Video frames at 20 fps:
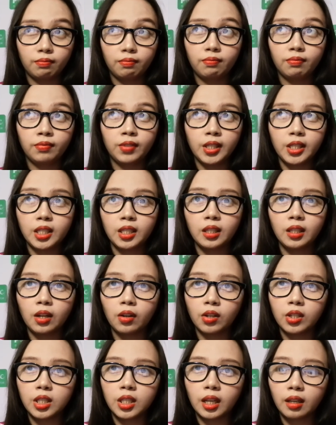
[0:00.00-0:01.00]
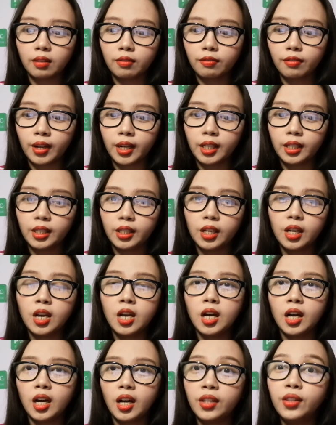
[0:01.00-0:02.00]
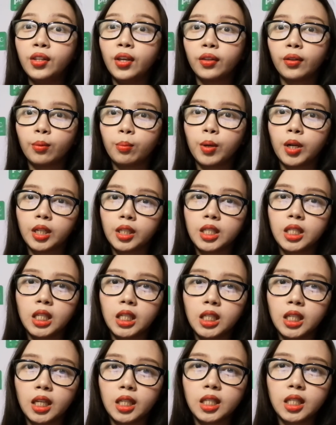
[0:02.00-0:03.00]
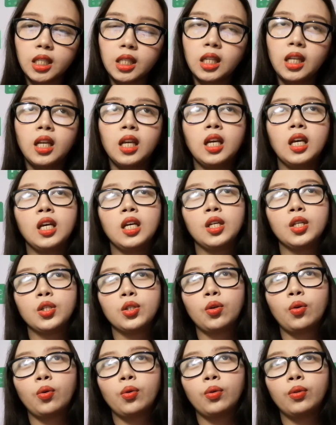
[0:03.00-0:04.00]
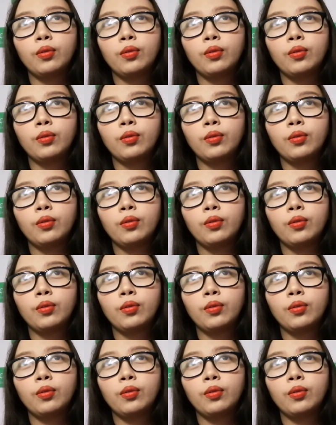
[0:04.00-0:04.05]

that's the nearest I can find another pregnancy test. So the